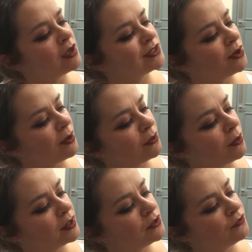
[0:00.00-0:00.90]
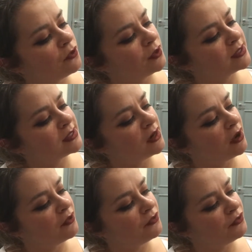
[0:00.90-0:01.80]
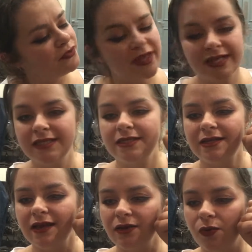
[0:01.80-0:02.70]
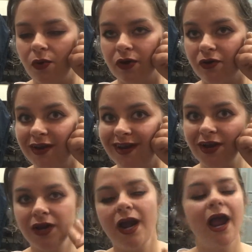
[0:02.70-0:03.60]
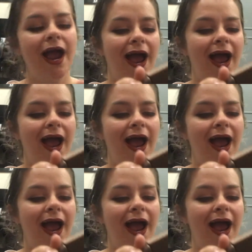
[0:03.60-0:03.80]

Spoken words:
So I'm going to focus it on this corner here